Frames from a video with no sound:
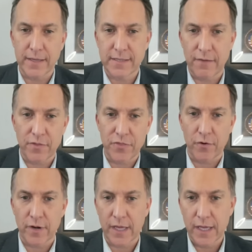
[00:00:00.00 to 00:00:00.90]

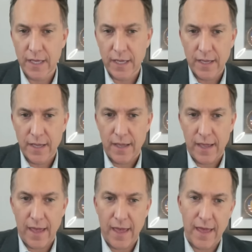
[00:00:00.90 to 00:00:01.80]
7:30
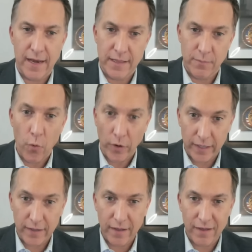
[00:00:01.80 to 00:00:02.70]
in the
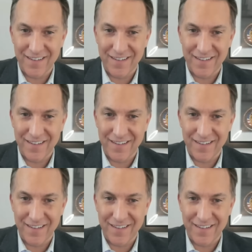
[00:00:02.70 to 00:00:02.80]
morning.